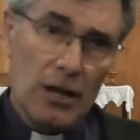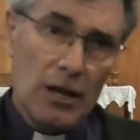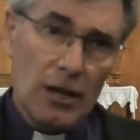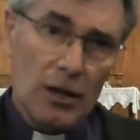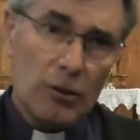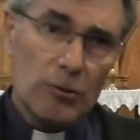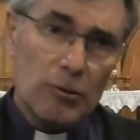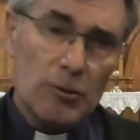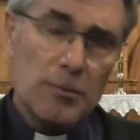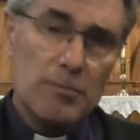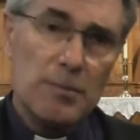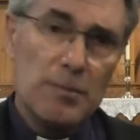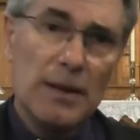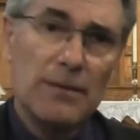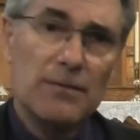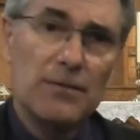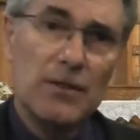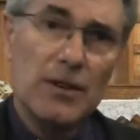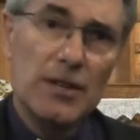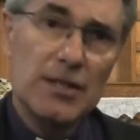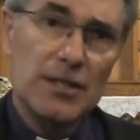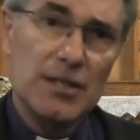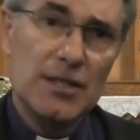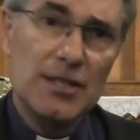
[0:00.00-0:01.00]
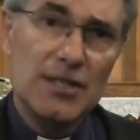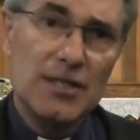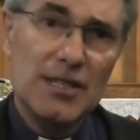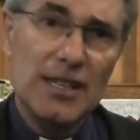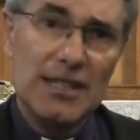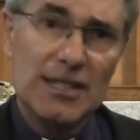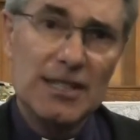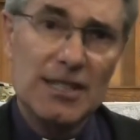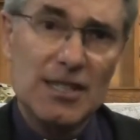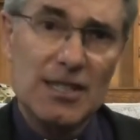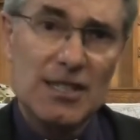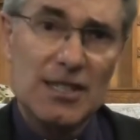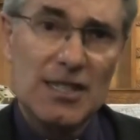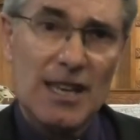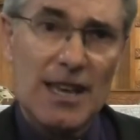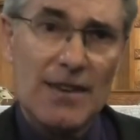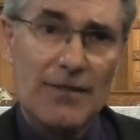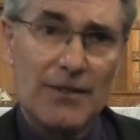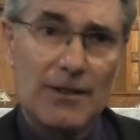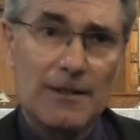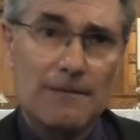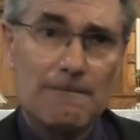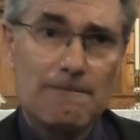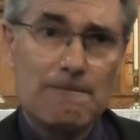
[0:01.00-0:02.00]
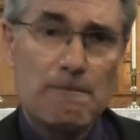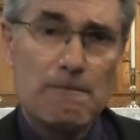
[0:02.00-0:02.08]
Look with me at verses 6 and 7.